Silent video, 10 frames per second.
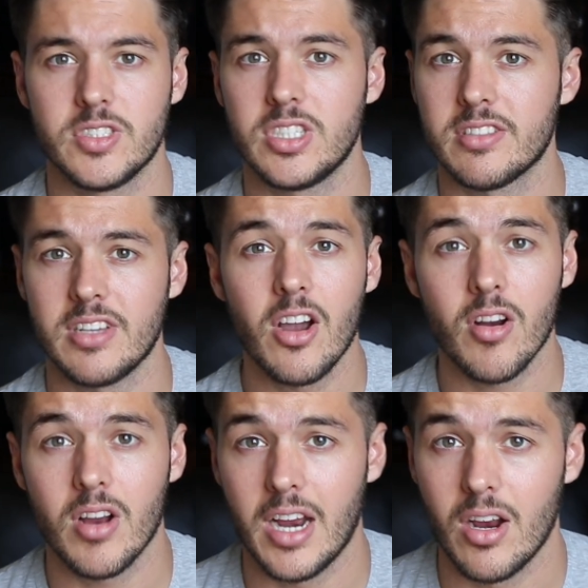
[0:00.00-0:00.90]
just
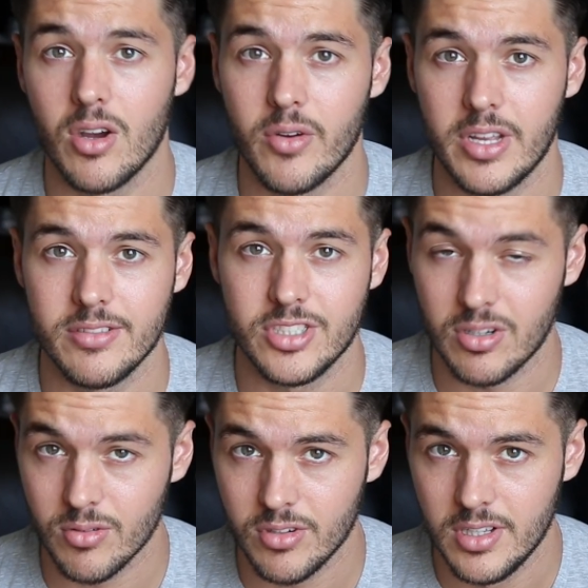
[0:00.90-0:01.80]
Hungering Arrow in
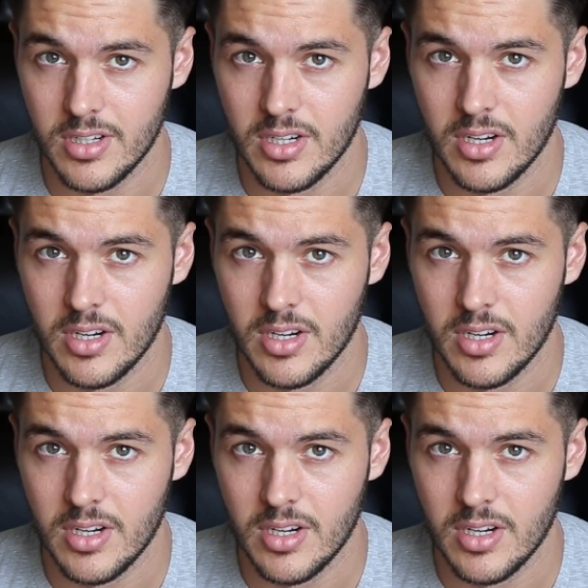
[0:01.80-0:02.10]
general,